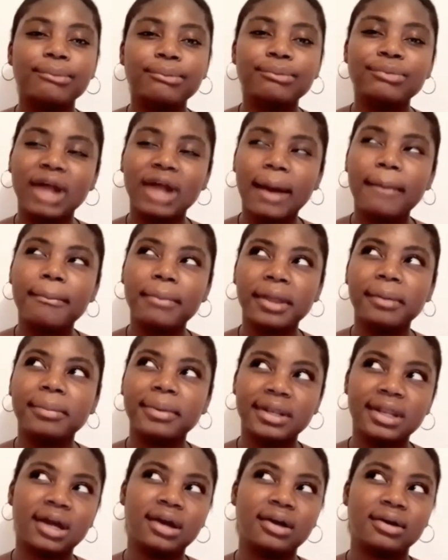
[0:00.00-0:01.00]
that
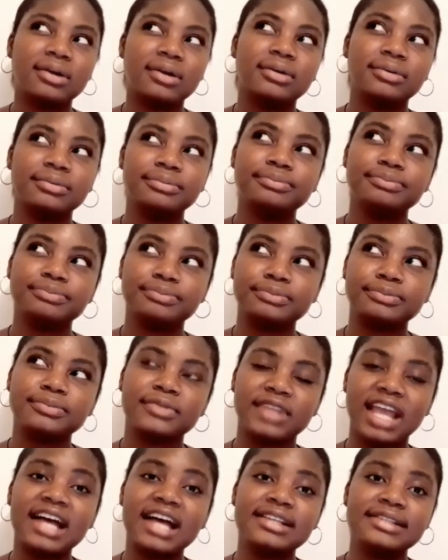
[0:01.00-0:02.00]
maybe now go
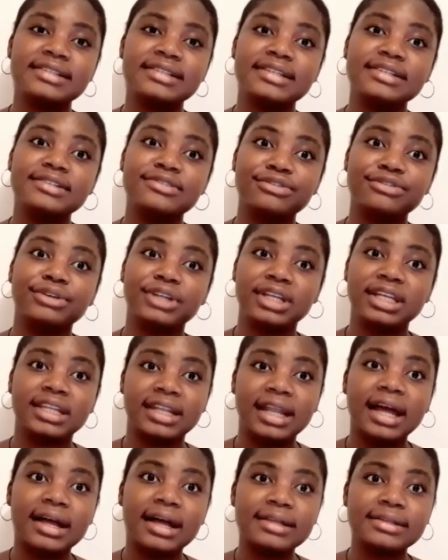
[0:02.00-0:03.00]
as
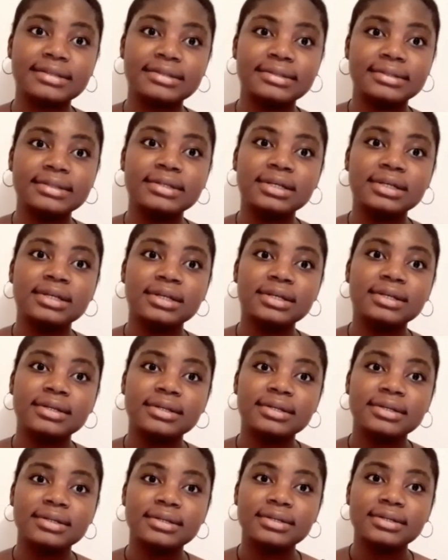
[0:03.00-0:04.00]
intriguing as
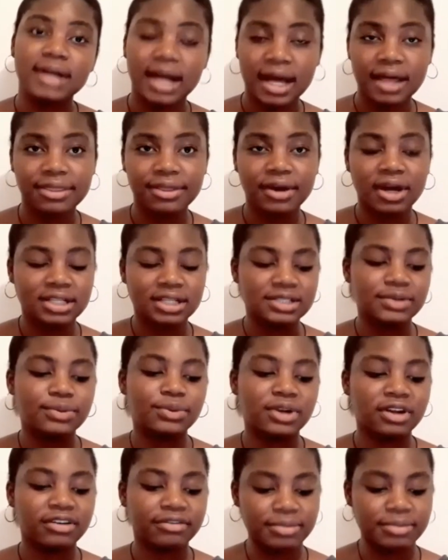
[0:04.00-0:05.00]
I thought it
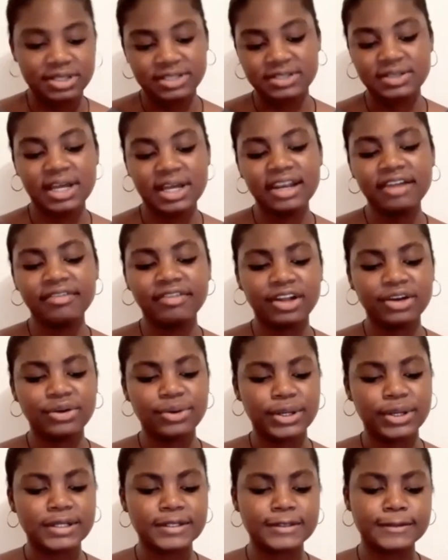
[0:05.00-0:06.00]
would have been. So I never
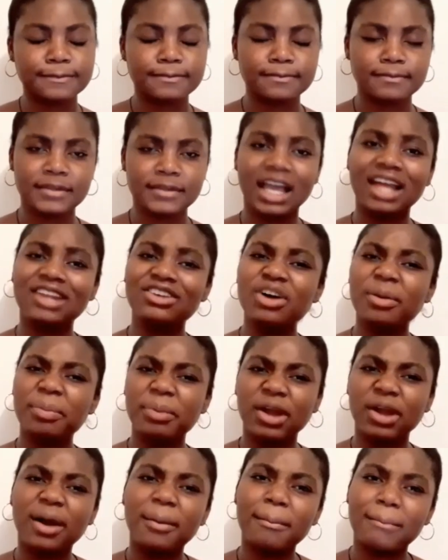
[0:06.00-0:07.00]
do it. And
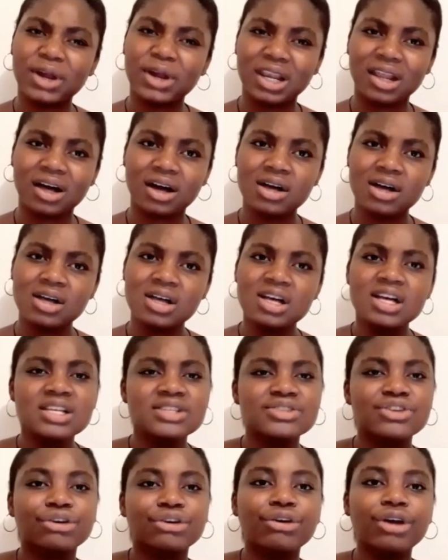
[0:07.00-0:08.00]
dopey umbrella.
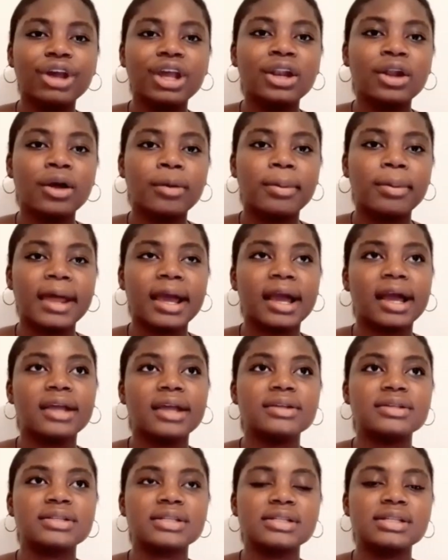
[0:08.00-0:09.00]
So growing up, like,
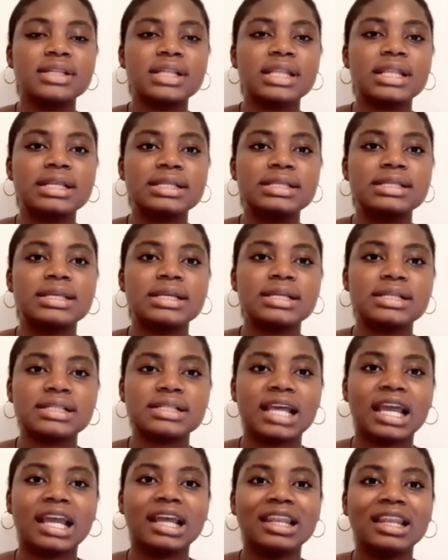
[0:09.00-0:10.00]
I used to see these things,
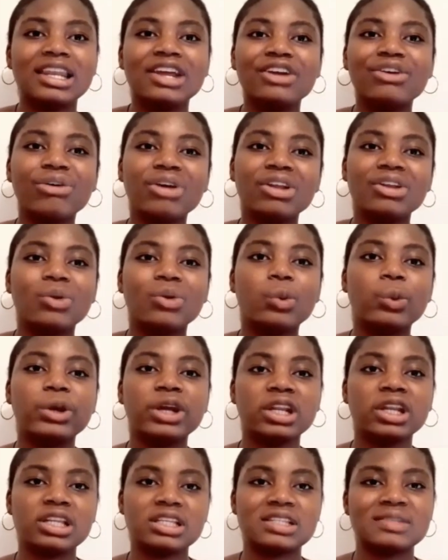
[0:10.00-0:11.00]
like, they go in the
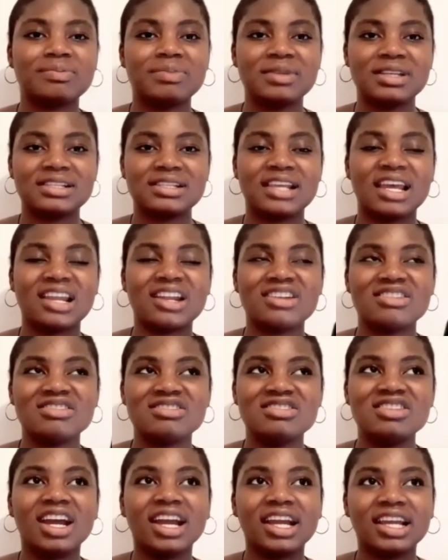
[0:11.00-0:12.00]
weirdest place, like the
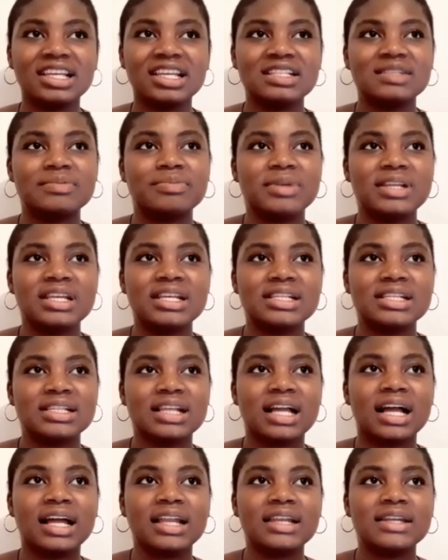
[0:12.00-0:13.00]
darkest place,
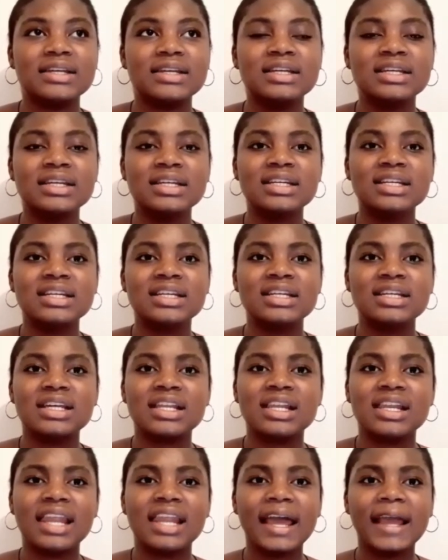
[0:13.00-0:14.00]
and
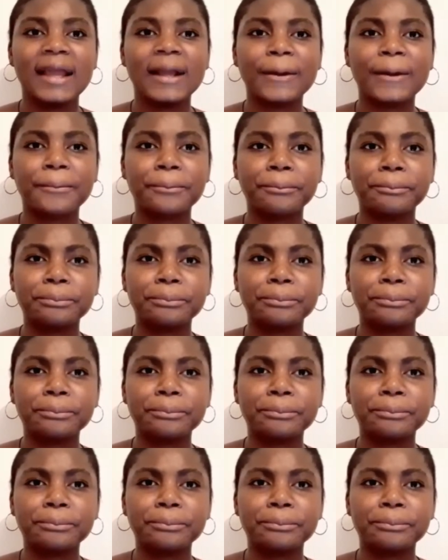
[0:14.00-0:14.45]
like,